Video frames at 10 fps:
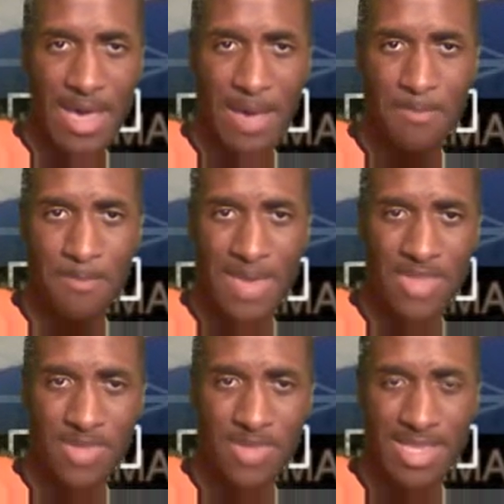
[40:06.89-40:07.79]
a
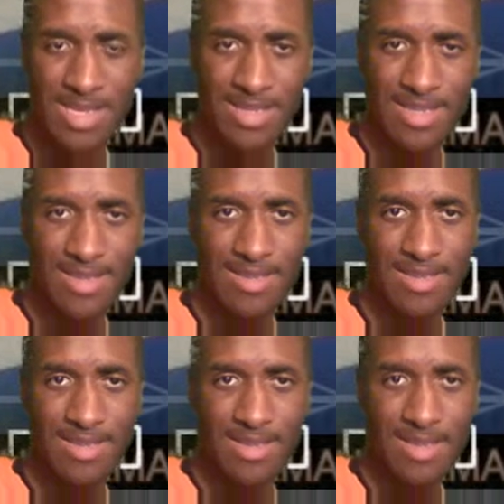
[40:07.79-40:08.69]
better look.
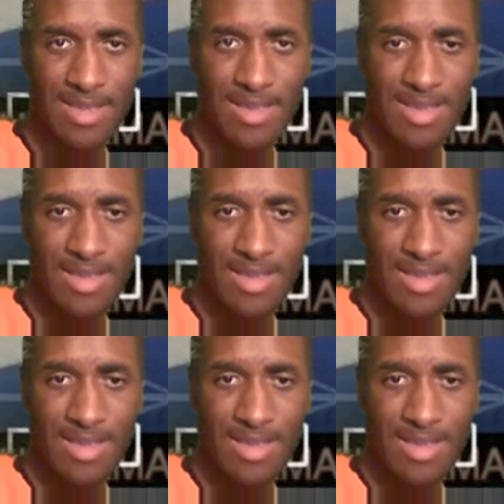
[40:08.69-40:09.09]
Again,